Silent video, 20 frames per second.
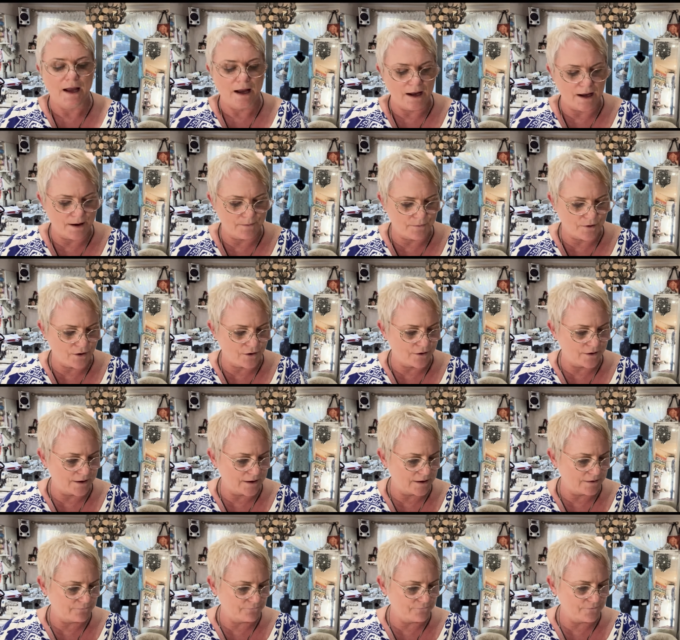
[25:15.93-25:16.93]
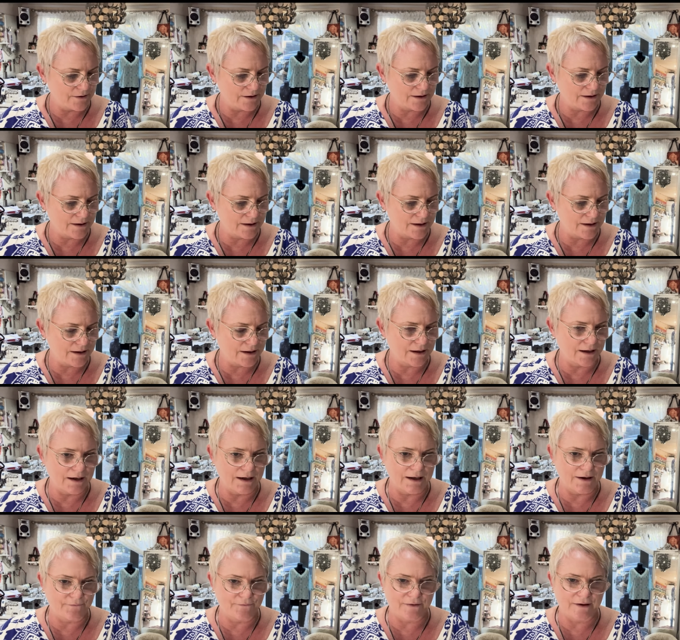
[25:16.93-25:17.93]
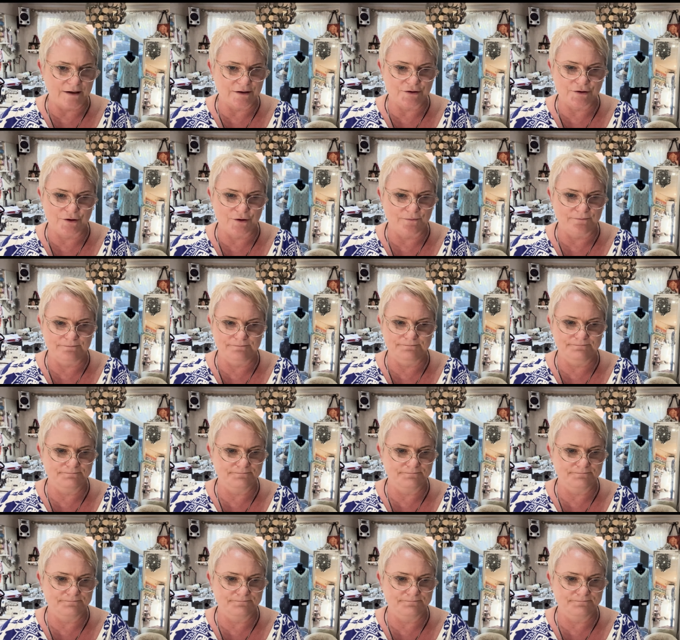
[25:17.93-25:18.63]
I really love that top.